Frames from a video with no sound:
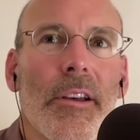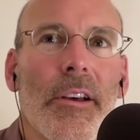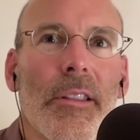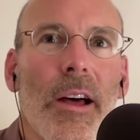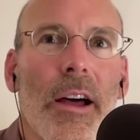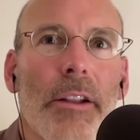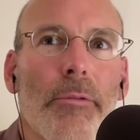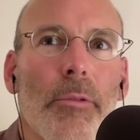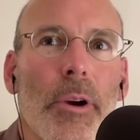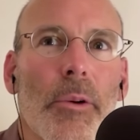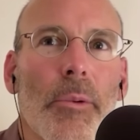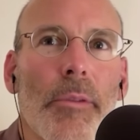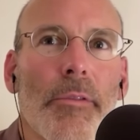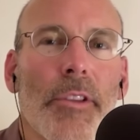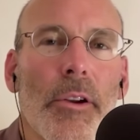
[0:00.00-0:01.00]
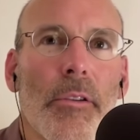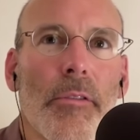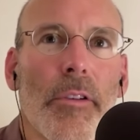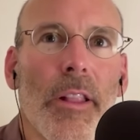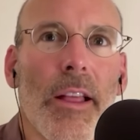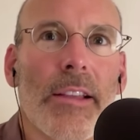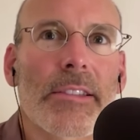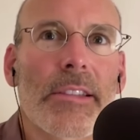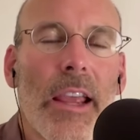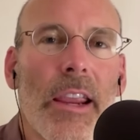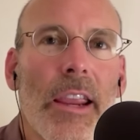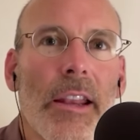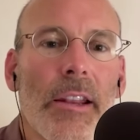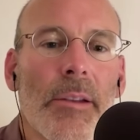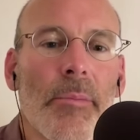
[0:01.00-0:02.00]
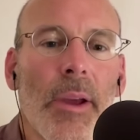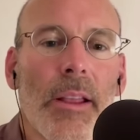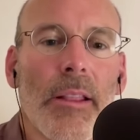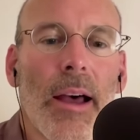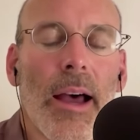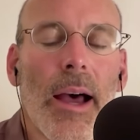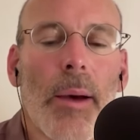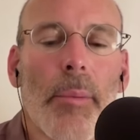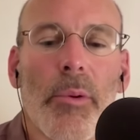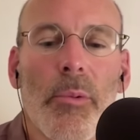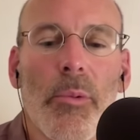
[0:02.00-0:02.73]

a lot of work we've done over the last decade in my lab,